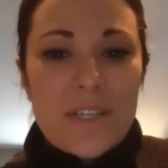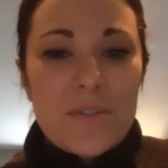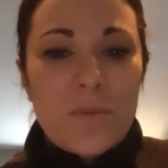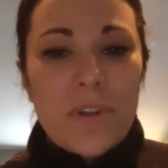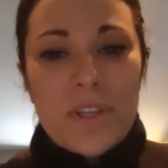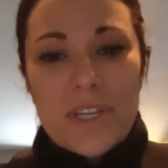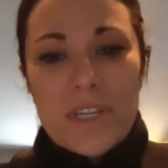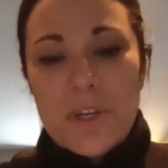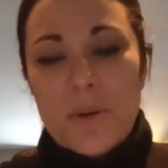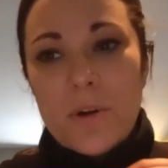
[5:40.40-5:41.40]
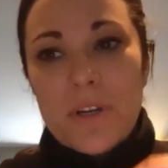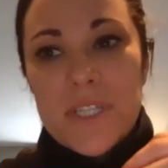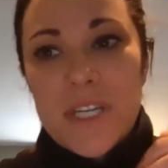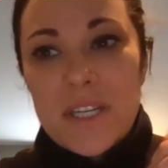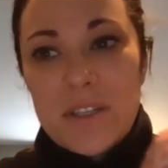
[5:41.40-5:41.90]
it's one thing to be
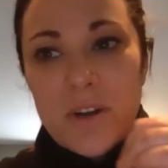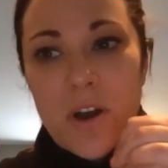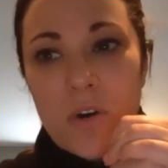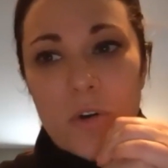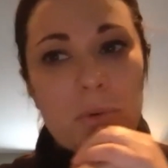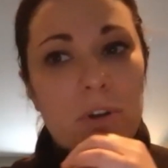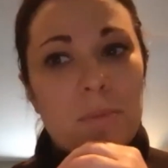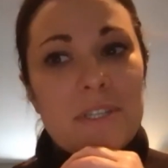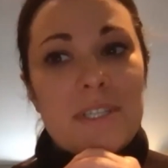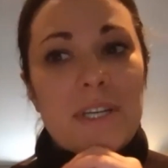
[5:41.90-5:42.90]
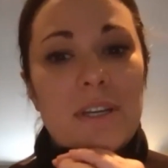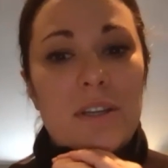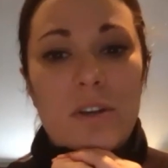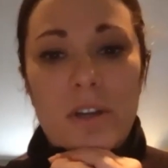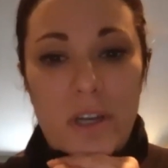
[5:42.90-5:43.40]
quarantined in your home or to be sick in
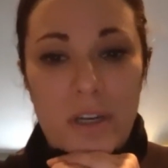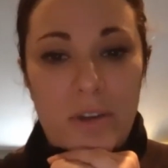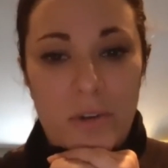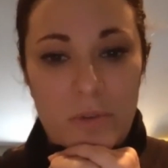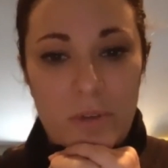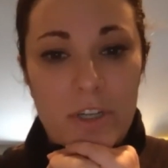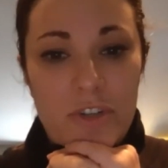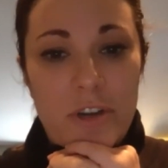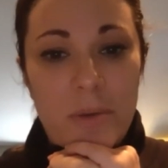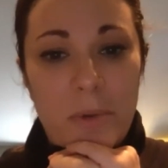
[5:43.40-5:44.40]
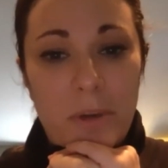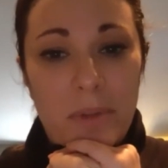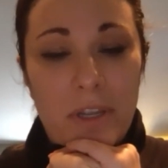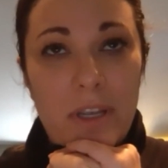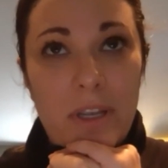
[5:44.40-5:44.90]
your own country, but to
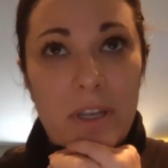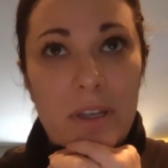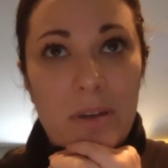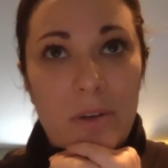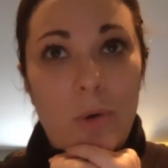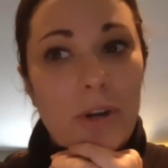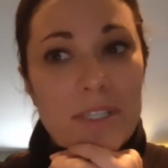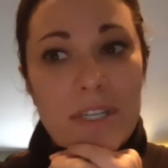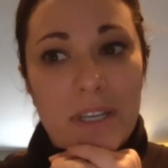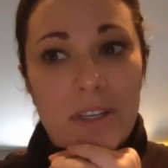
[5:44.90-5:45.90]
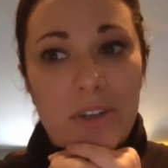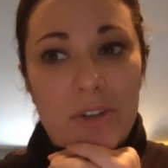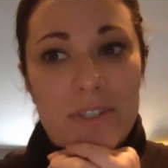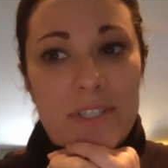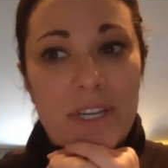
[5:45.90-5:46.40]
be quarantined
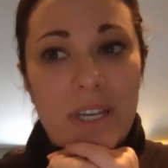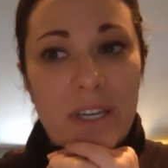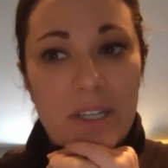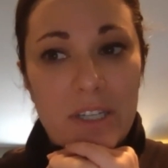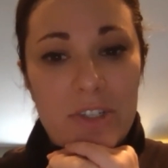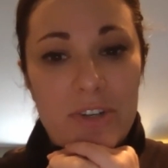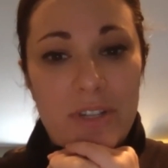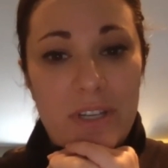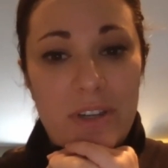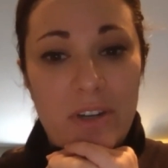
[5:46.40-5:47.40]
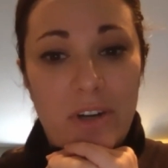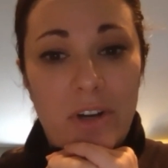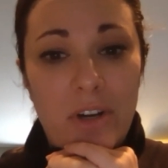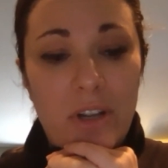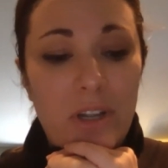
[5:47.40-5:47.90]
or sick in a country that
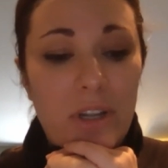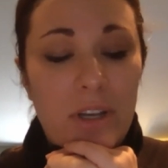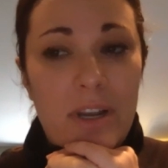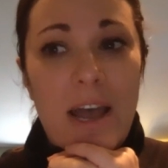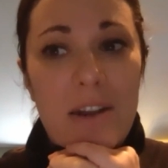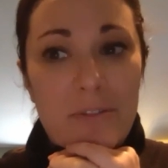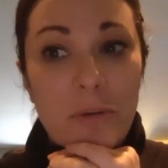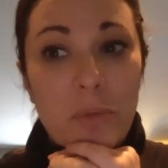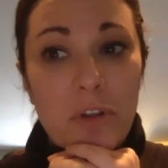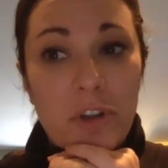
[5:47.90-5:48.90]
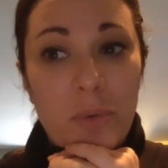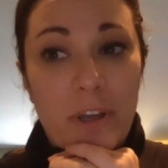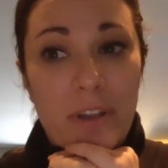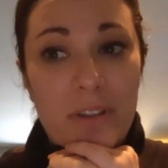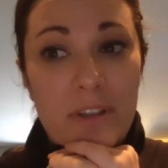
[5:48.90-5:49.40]
you're not familiar
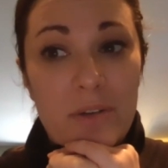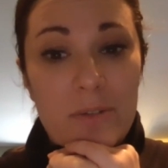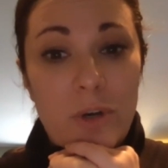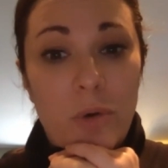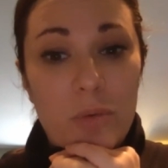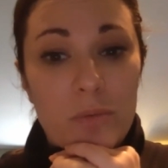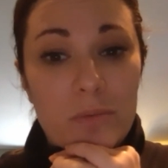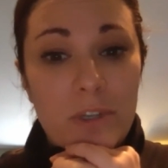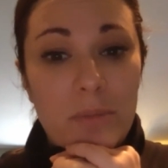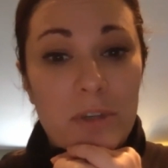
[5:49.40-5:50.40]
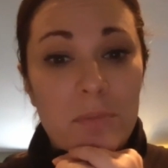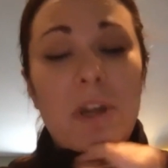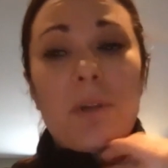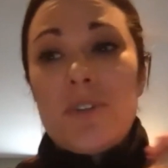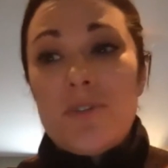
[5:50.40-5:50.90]
with, that you don't. I mean,
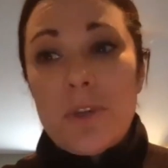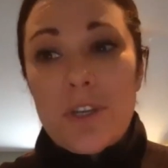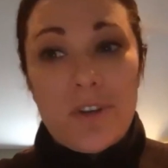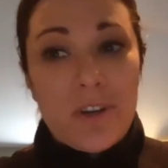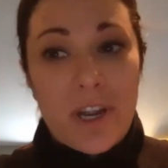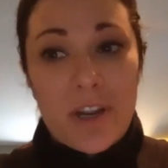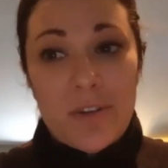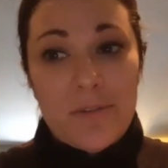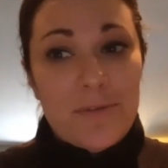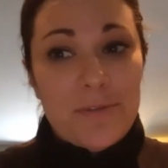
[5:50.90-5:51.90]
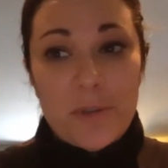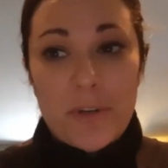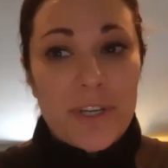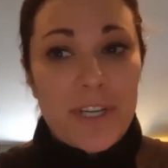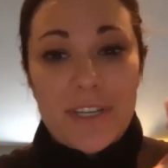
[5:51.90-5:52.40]
I'm assuming are you
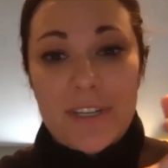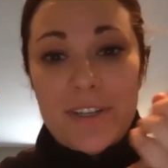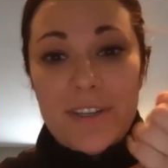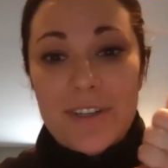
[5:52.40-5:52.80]
fluent in